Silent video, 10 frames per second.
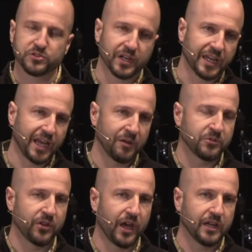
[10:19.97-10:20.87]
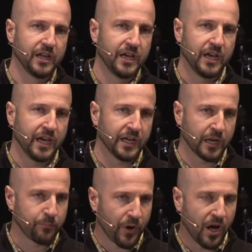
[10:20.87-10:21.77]
I came to that and I
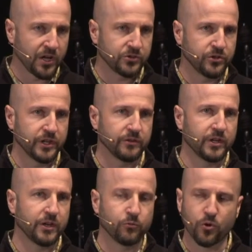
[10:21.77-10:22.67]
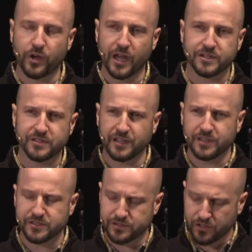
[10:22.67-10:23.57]
pondered it and wrote
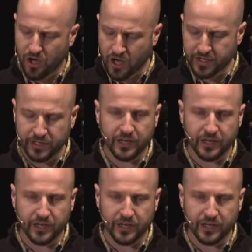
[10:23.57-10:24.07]
essays on it,